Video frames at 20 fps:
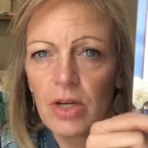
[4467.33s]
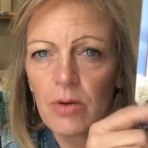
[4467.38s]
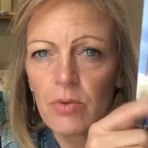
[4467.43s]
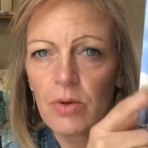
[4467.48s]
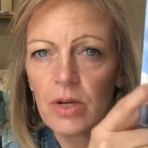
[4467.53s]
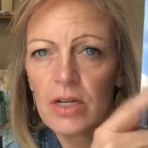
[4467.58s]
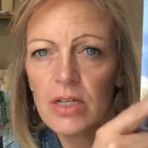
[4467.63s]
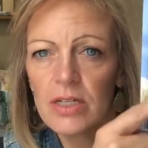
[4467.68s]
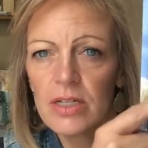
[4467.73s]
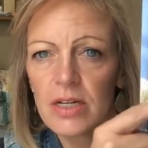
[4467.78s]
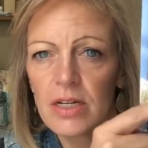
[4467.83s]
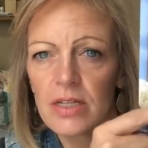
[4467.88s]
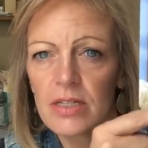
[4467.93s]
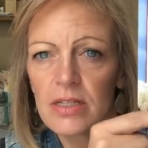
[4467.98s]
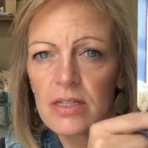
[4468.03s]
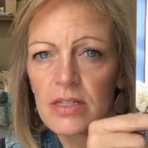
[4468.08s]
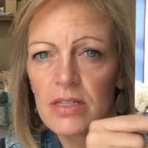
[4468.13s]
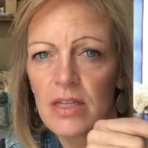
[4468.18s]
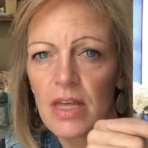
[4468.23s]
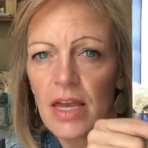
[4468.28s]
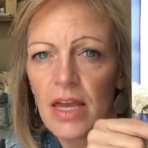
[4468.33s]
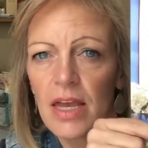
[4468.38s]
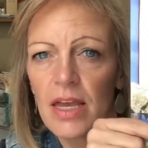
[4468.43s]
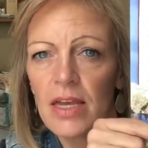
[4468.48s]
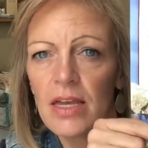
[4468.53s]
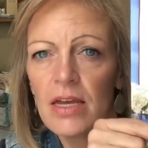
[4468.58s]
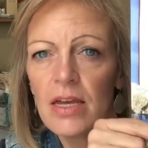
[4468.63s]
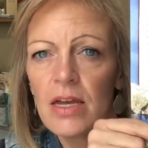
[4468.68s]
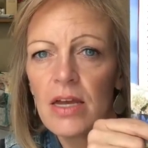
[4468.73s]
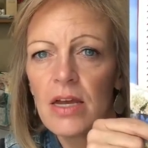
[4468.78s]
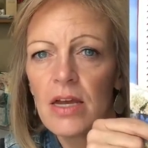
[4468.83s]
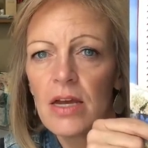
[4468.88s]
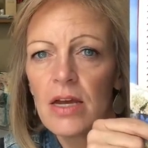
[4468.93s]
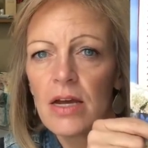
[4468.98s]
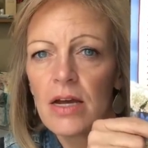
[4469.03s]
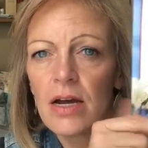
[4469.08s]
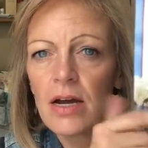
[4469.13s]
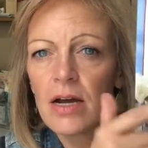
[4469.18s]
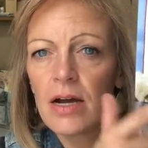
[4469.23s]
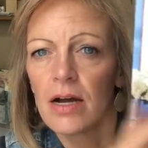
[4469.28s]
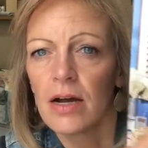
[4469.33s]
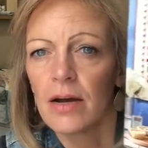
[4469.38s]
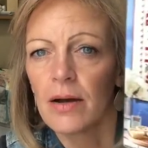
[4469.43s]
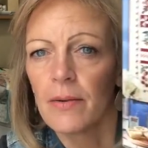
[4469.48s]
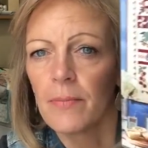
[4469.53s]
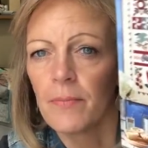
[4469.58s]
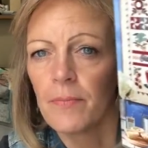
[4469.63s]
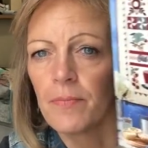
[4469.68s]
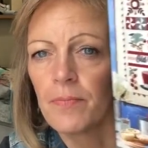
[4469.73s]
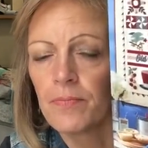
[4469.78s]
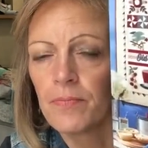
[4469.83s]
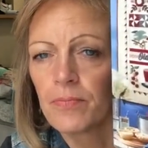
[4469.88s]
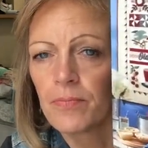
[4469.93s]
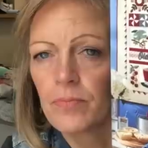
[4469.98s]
And what it does is they um,